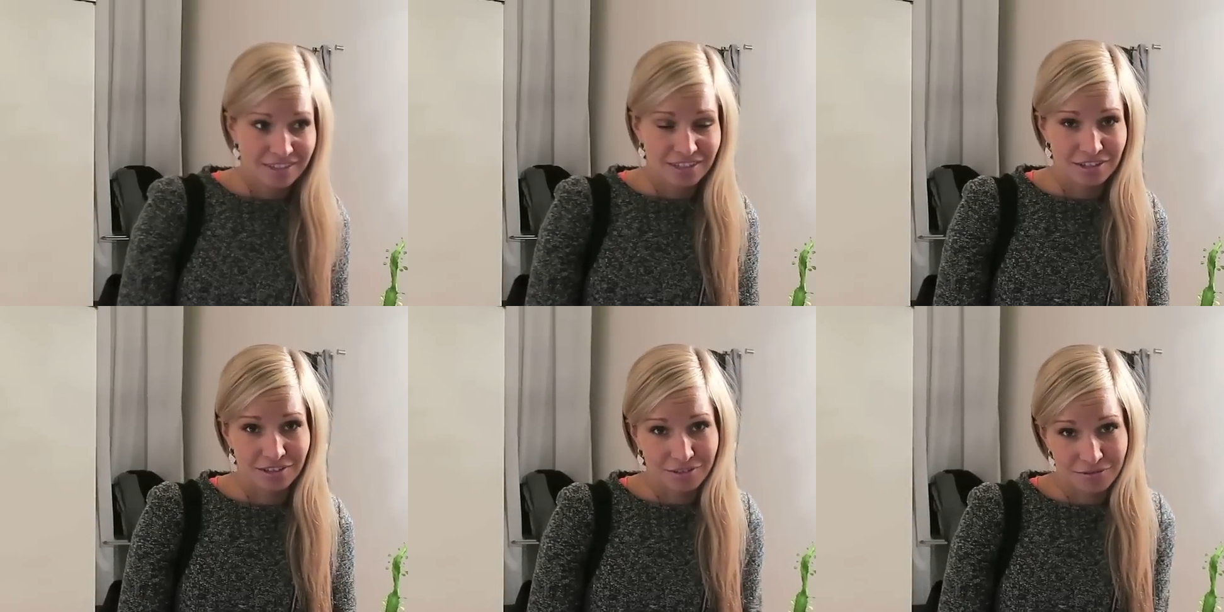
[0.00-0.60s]

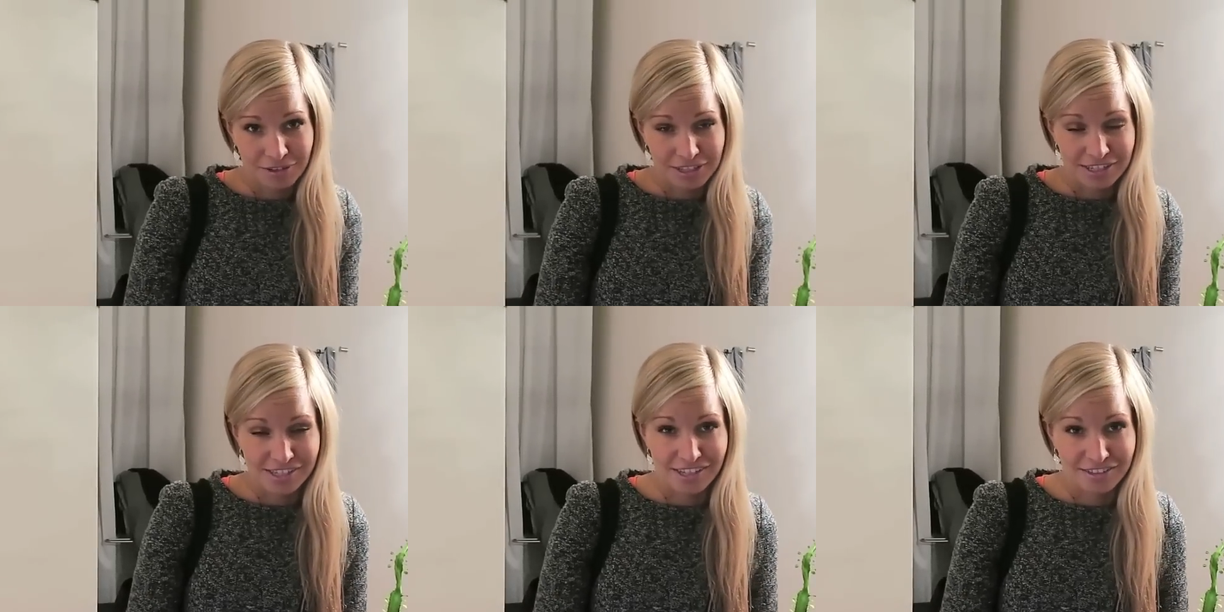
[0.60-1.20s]
in the
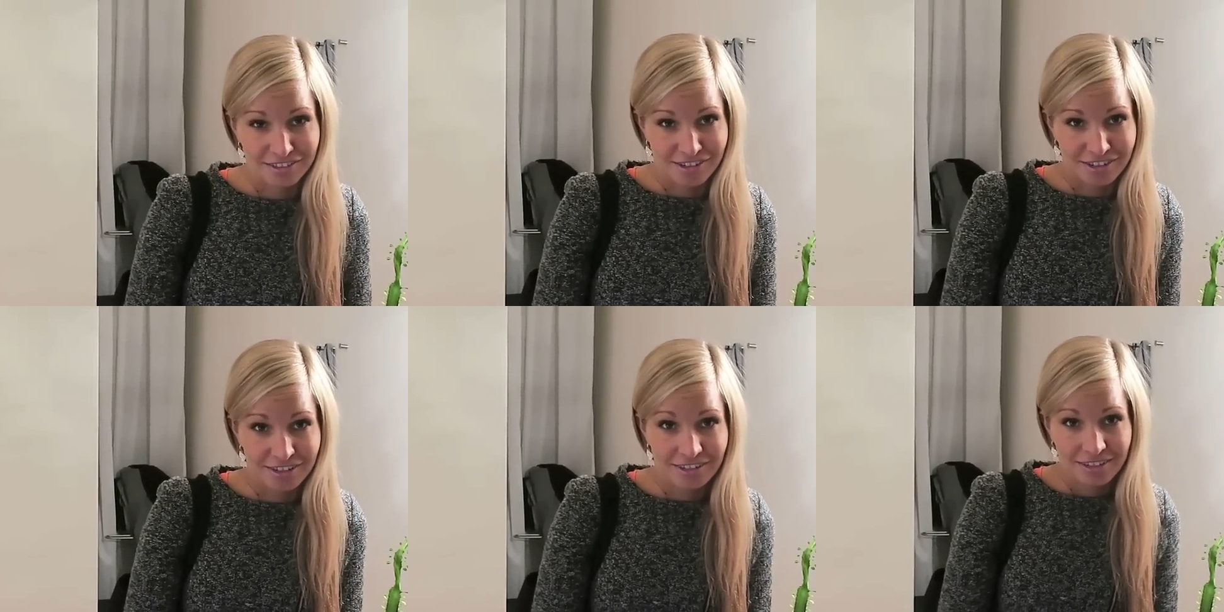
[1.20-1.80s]
fitness
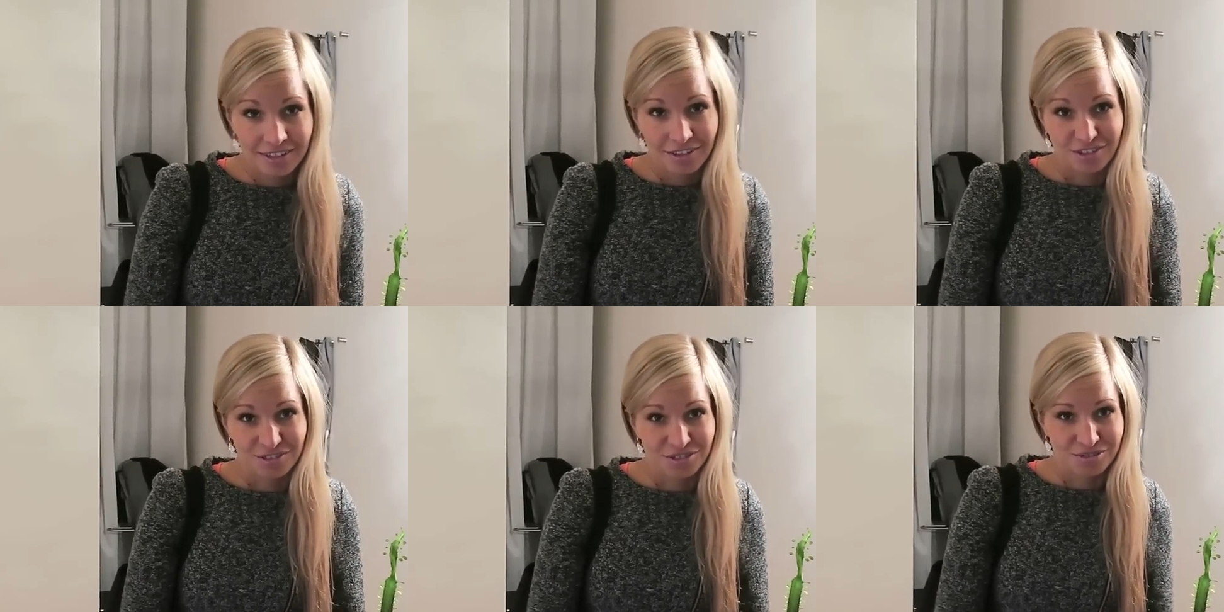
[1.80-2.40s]
center
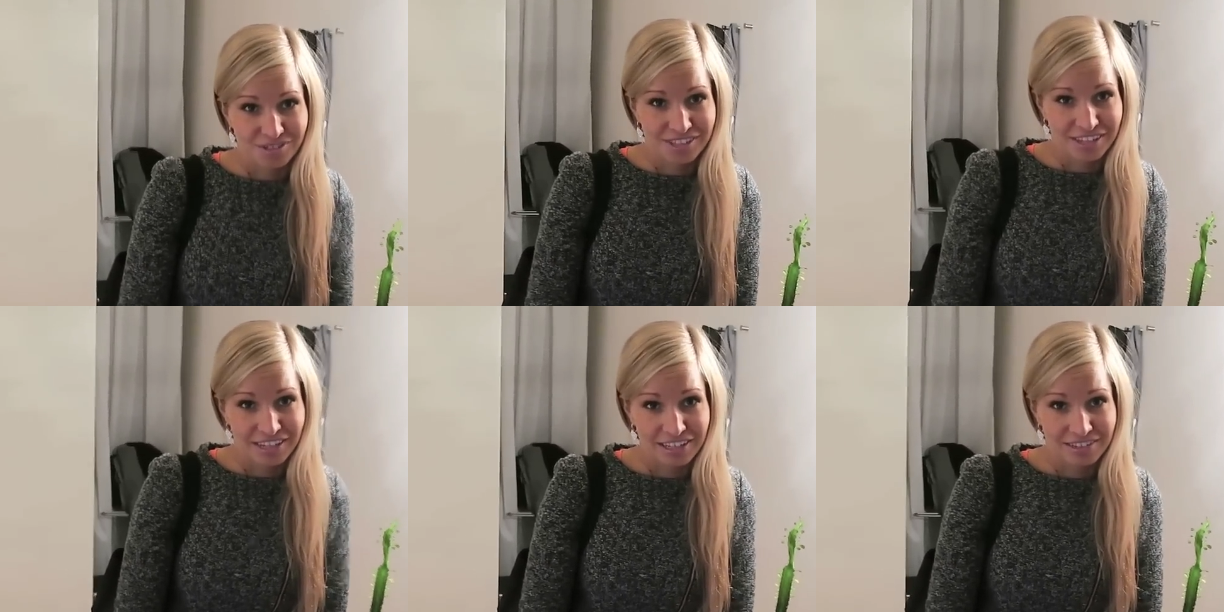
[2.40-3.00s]
on
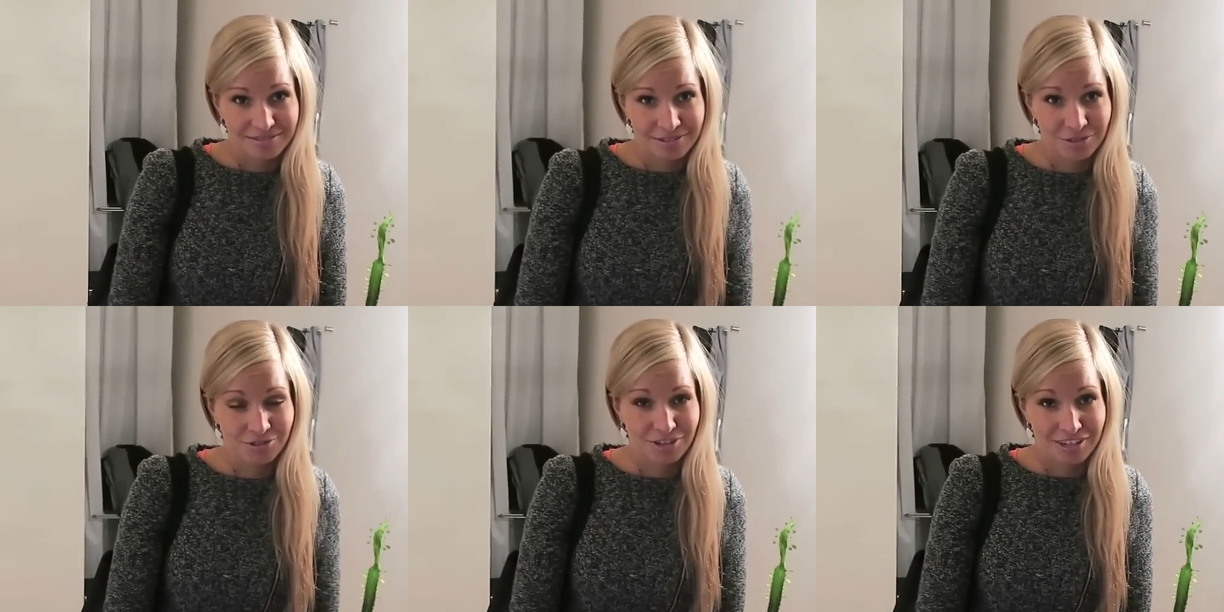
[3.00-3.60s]
Tuesday.
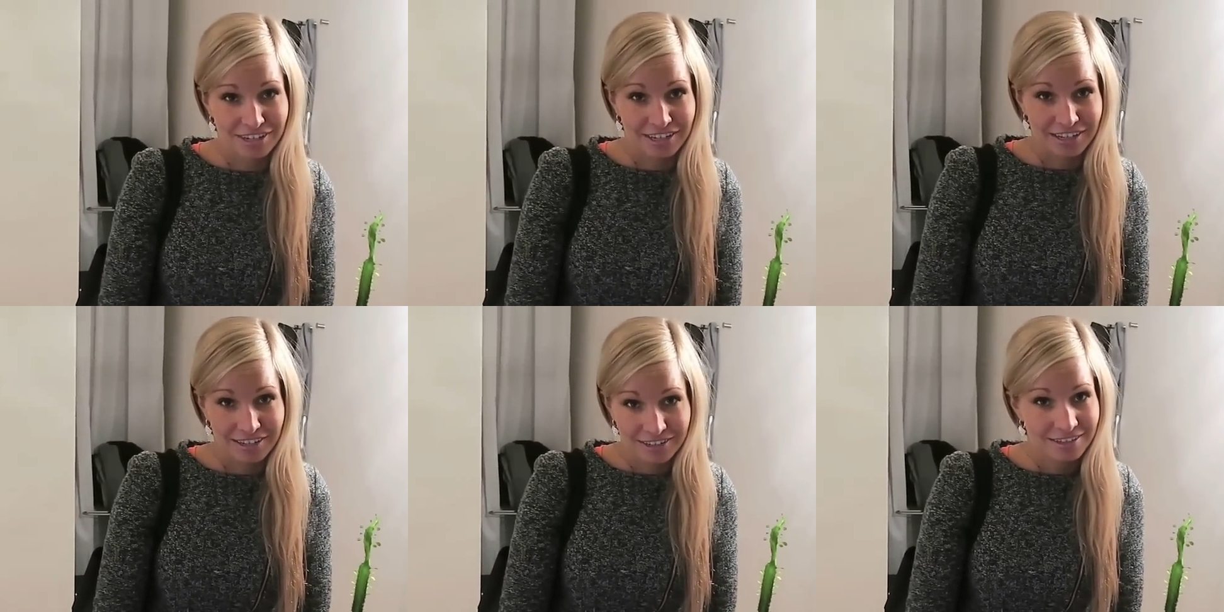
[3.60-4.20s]
Usually